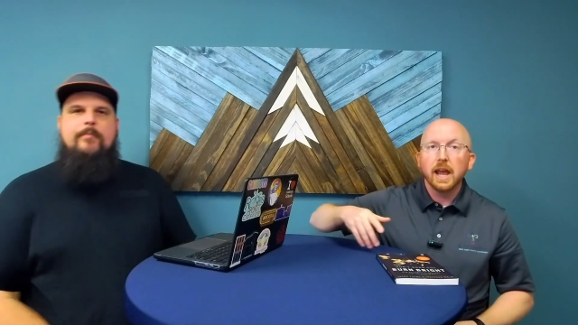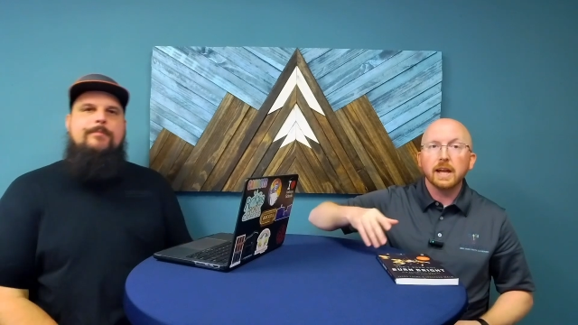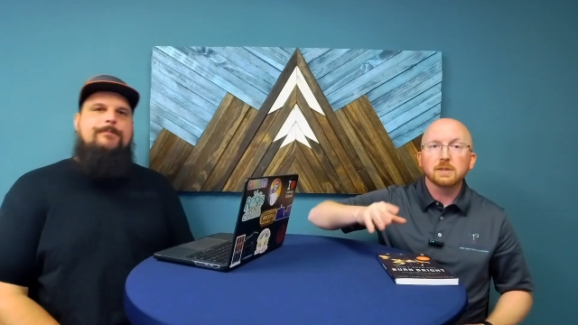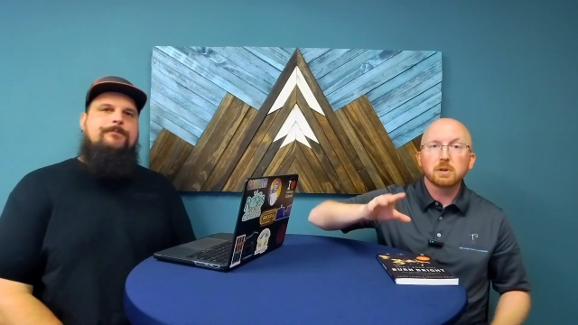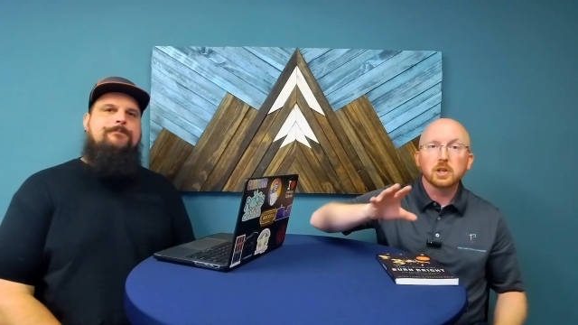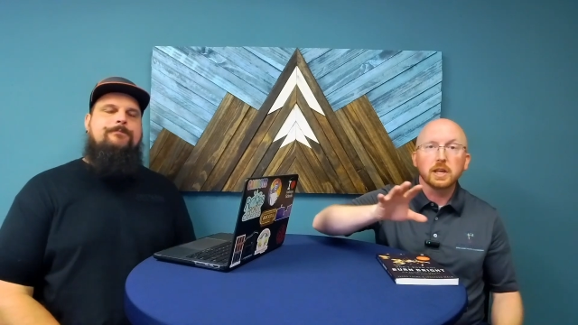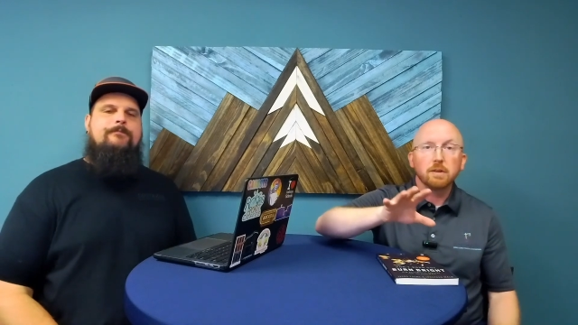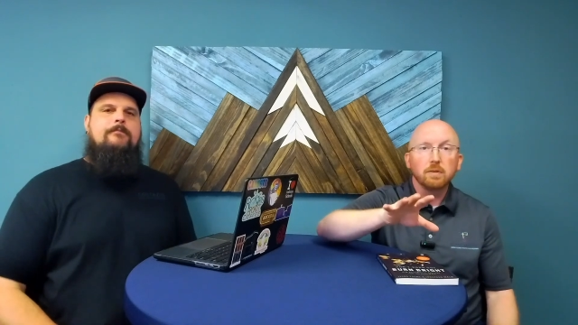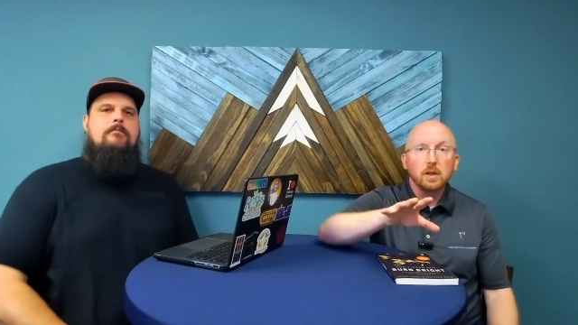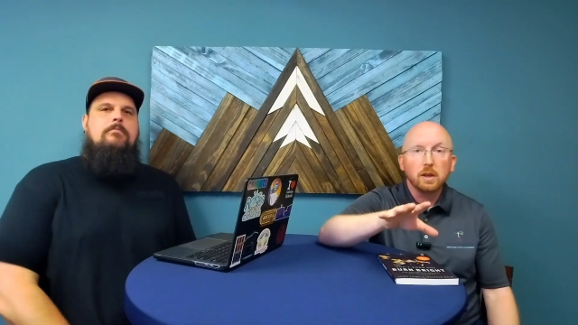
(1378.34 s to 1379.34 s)
Speaker 1: And especially
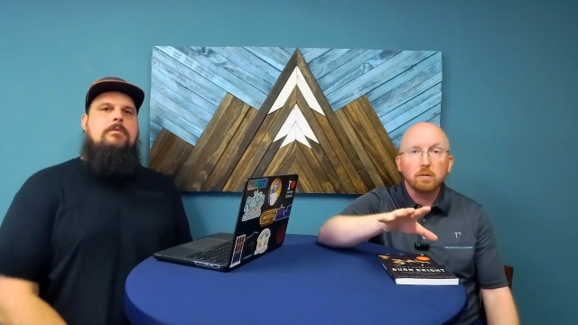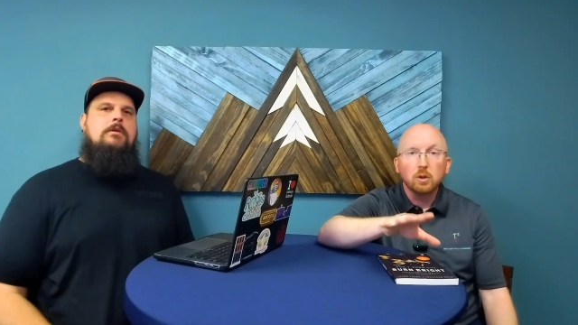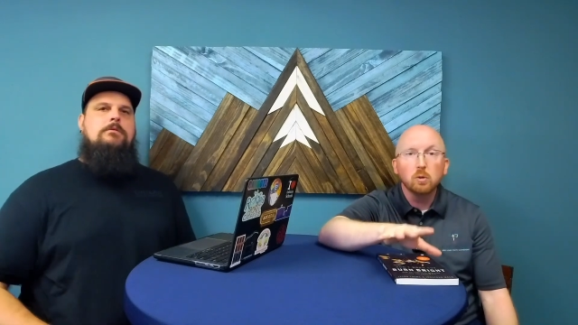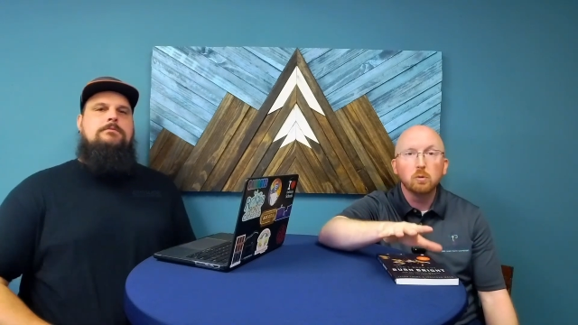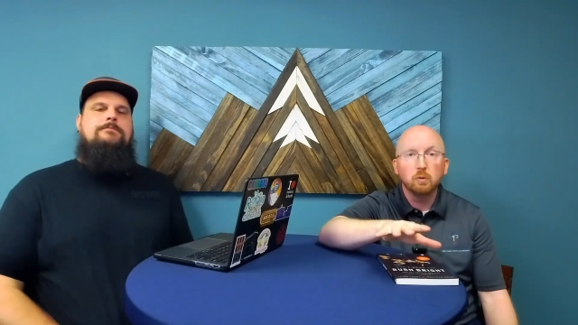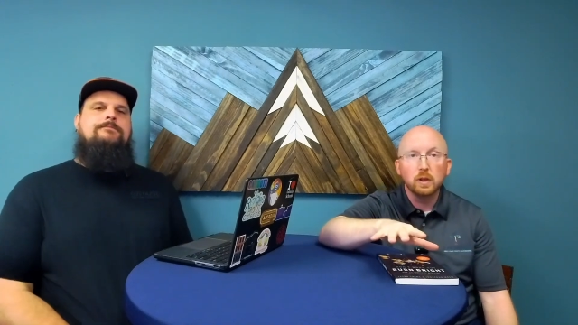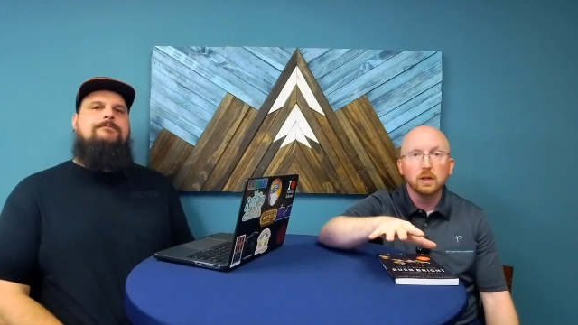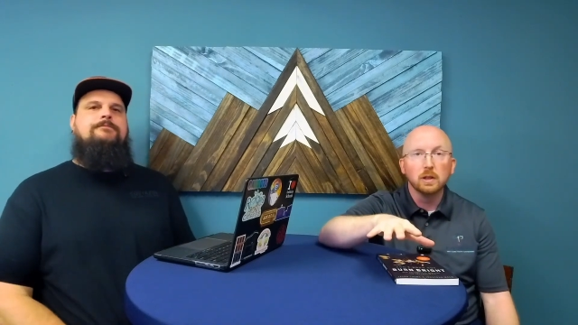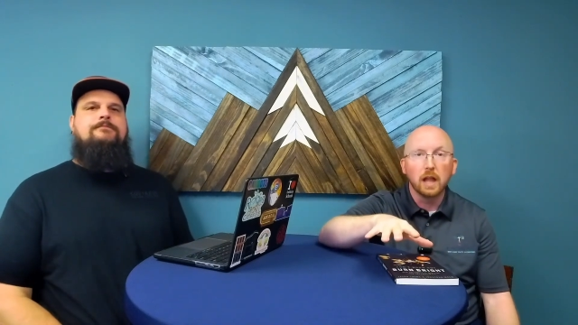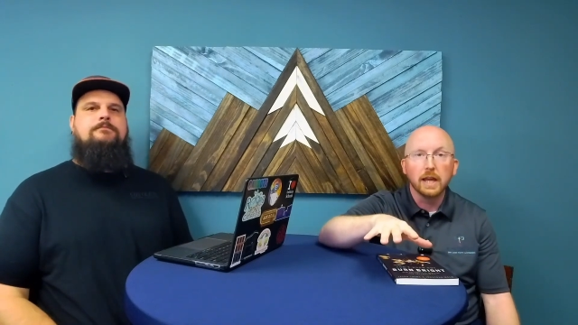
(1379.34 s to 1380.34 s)
if you
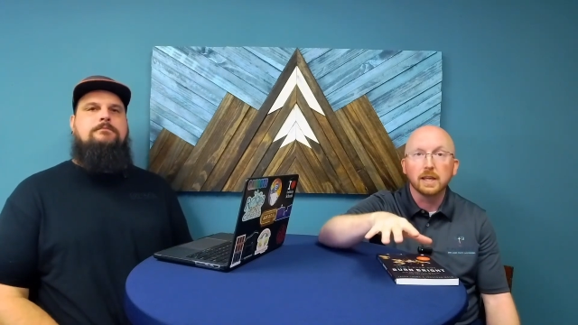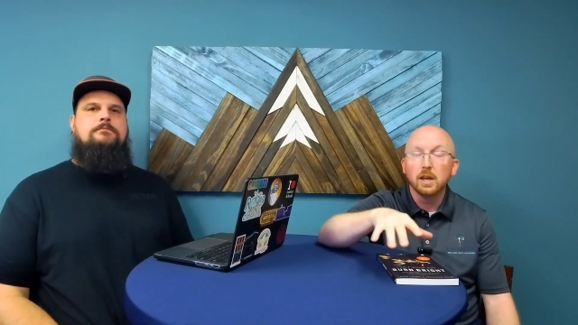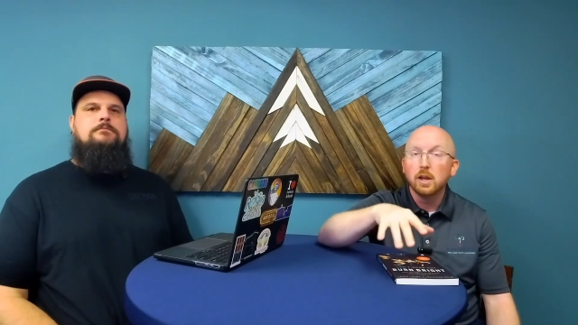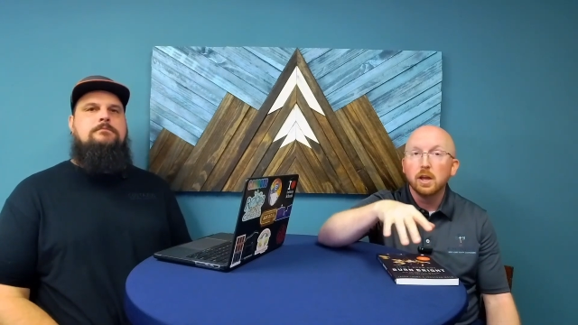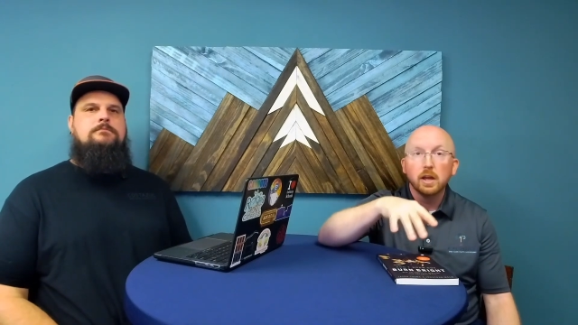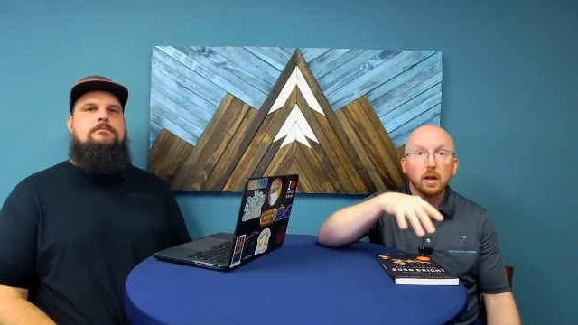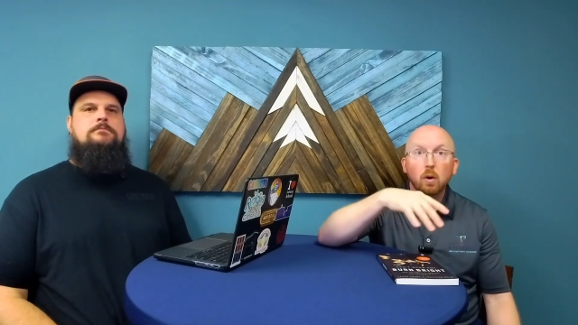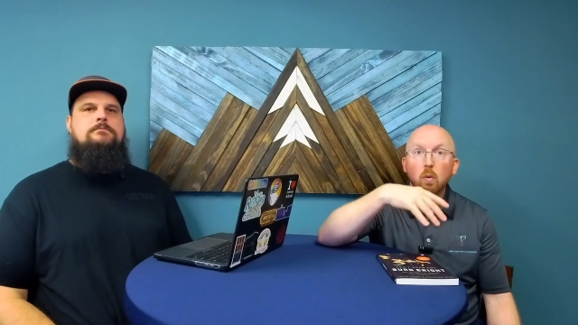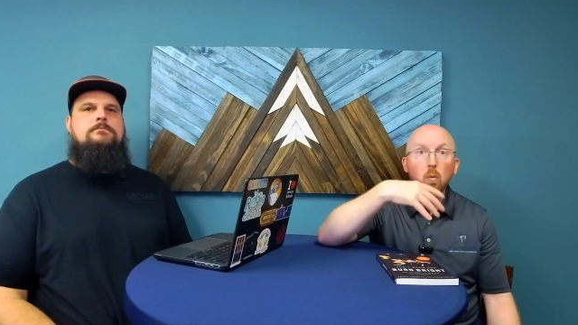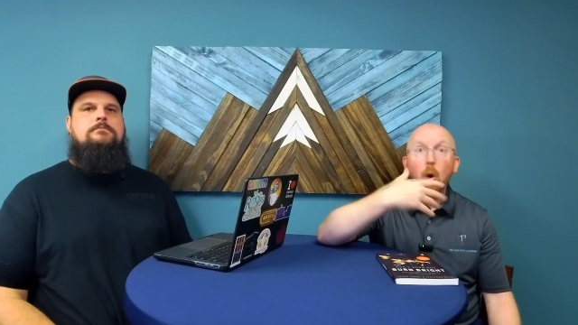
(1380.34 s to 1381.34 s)
feel like,
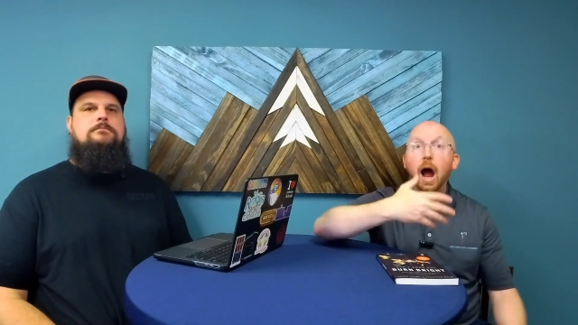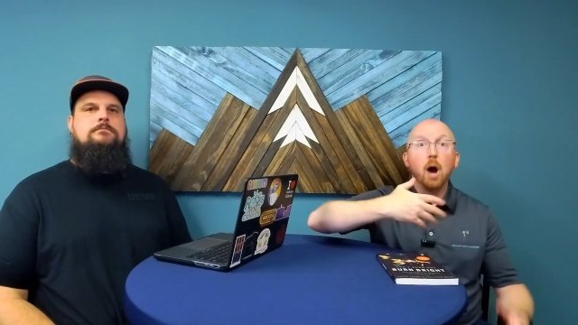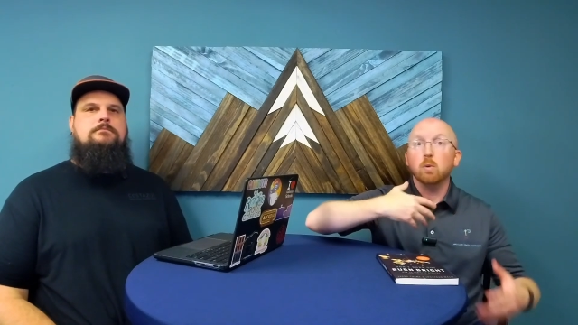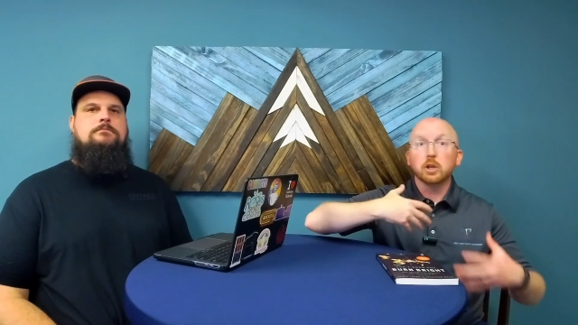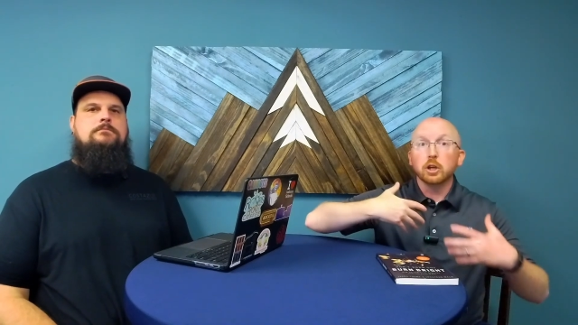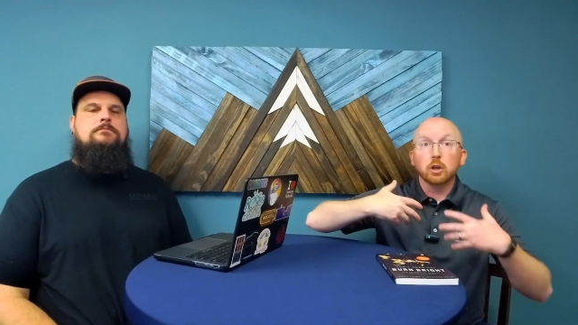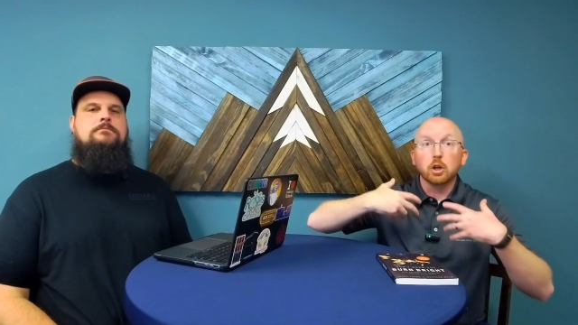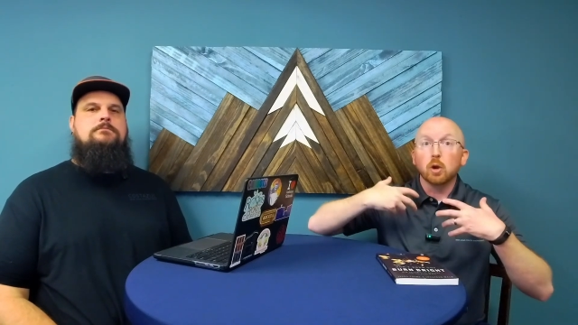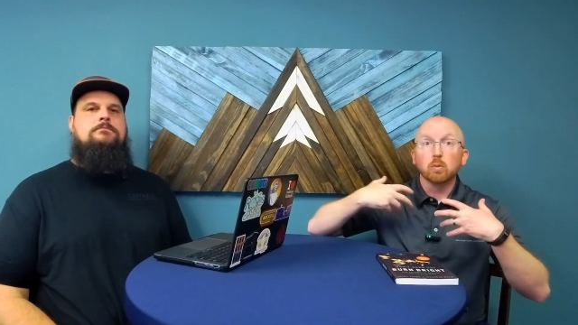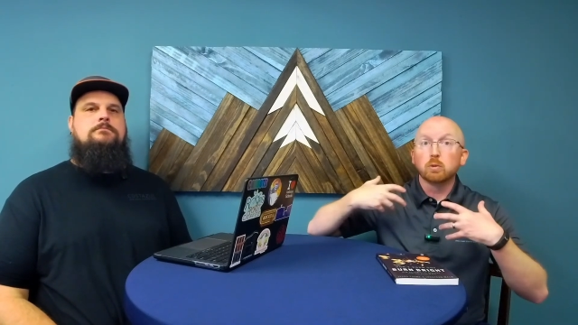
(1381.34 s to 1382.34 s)
wow, you
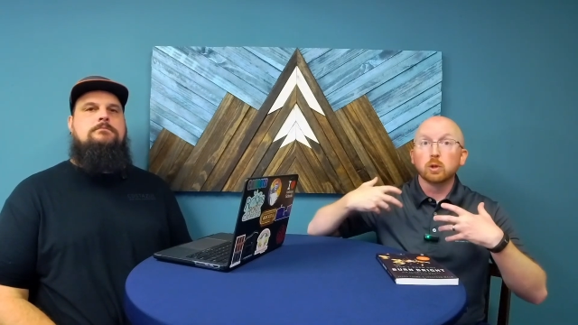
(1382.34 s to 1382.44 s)
know,